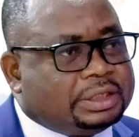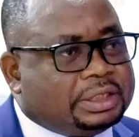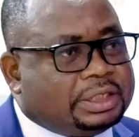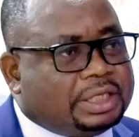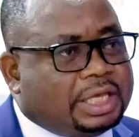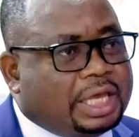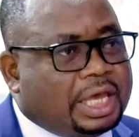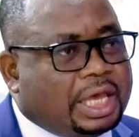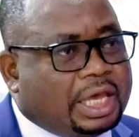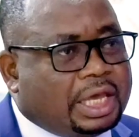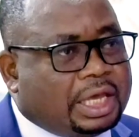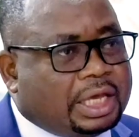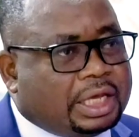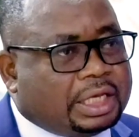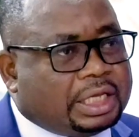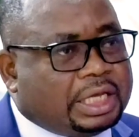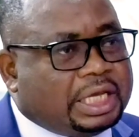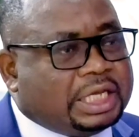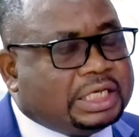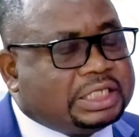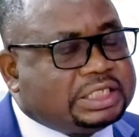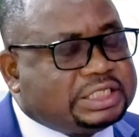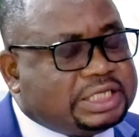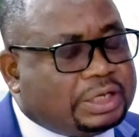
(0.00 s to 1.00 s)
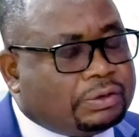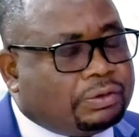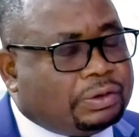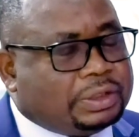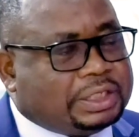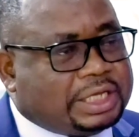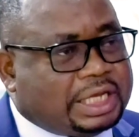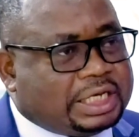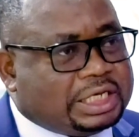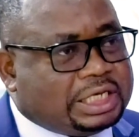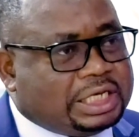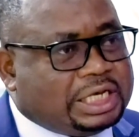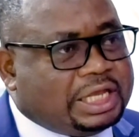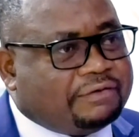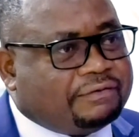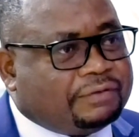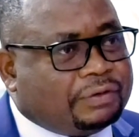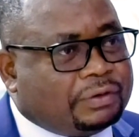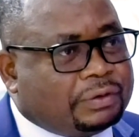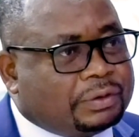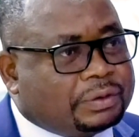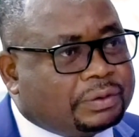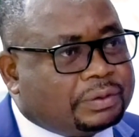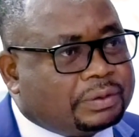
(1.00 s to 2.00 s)
and secondary
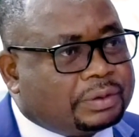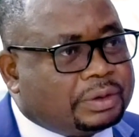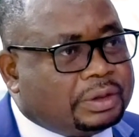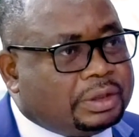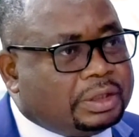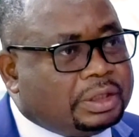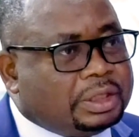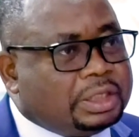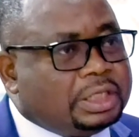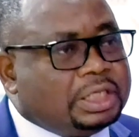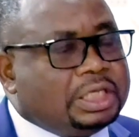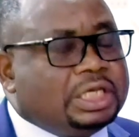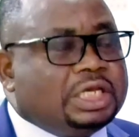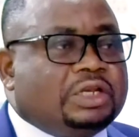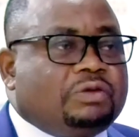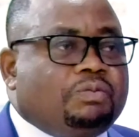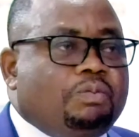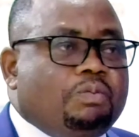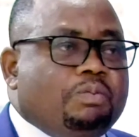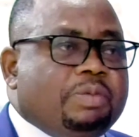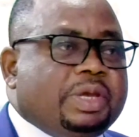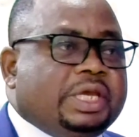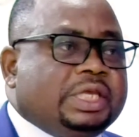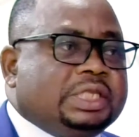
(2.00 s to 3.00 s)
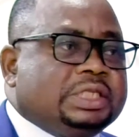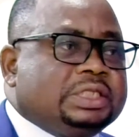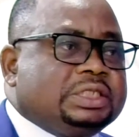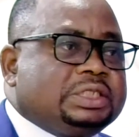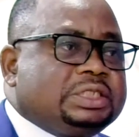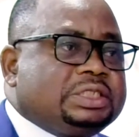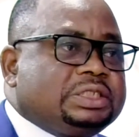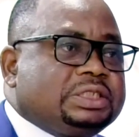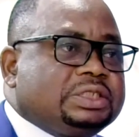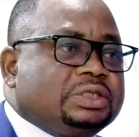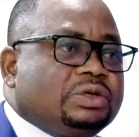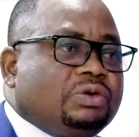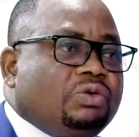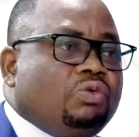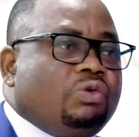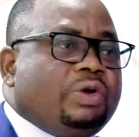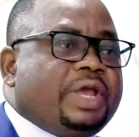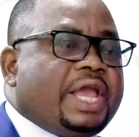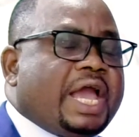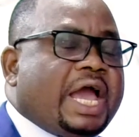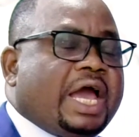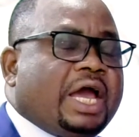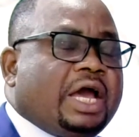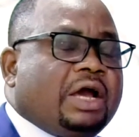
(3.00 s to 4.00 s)
level, it means
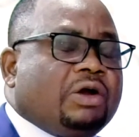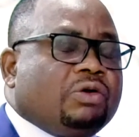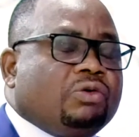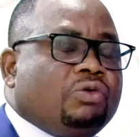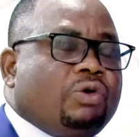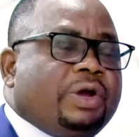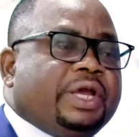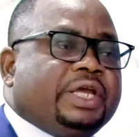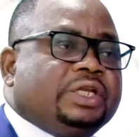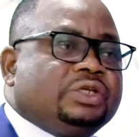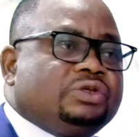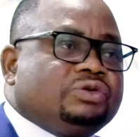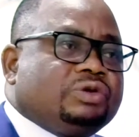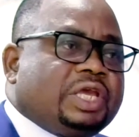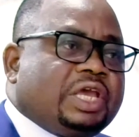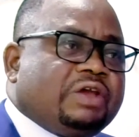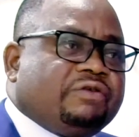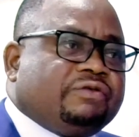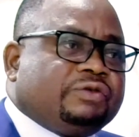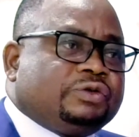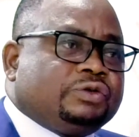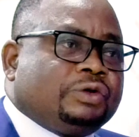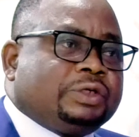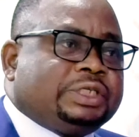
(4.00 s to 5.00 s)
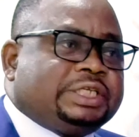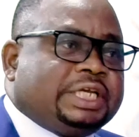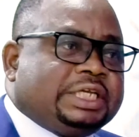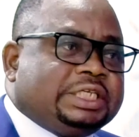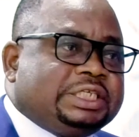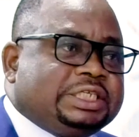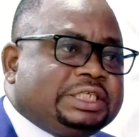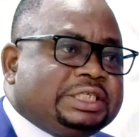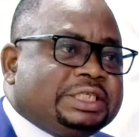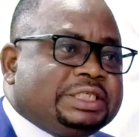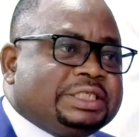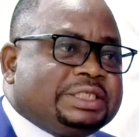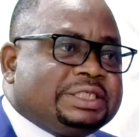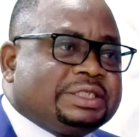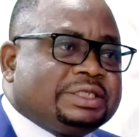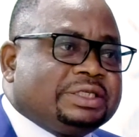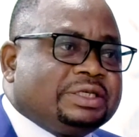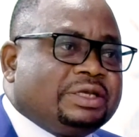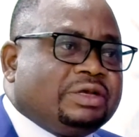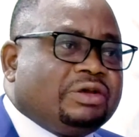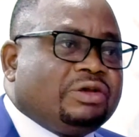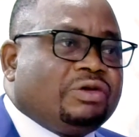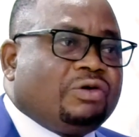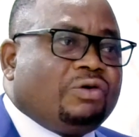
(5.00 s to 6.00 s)
we are going to have shortages
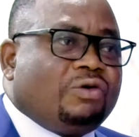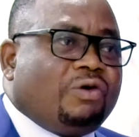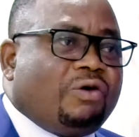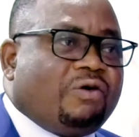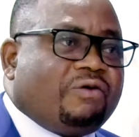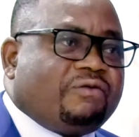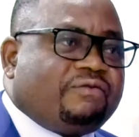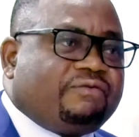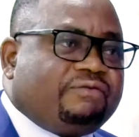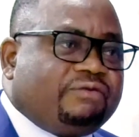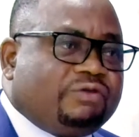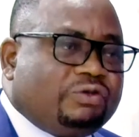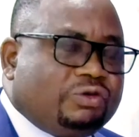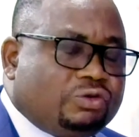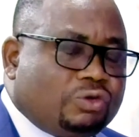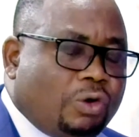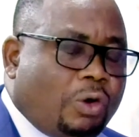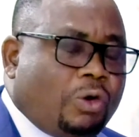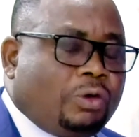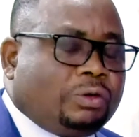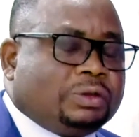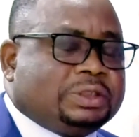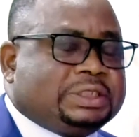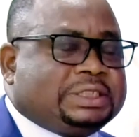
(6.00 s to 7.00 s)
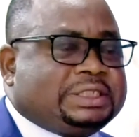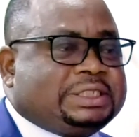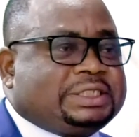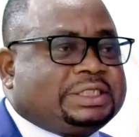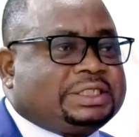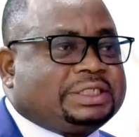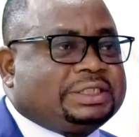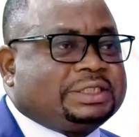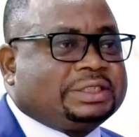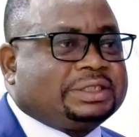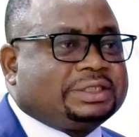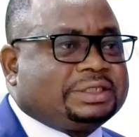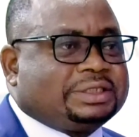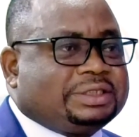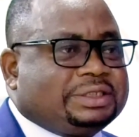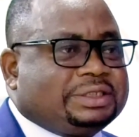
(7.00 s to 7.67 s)
of those